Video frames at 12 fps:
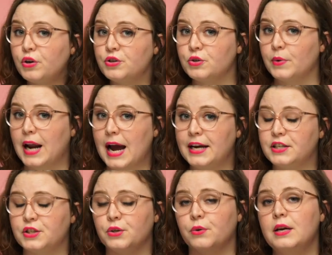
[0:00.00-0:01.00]
you can do what I
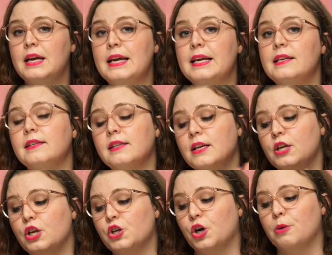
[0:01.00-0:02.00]
do is
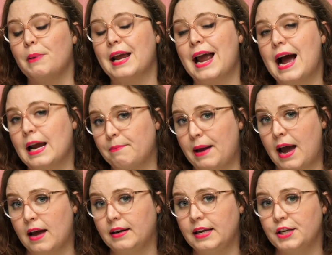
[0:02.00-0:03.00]
turn my
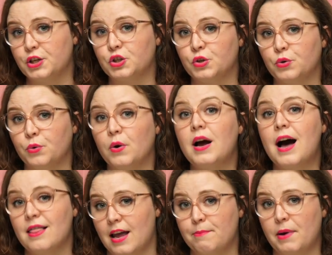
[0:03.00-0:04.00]
iPad into
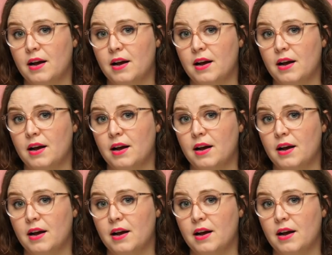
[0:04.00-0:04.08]
a light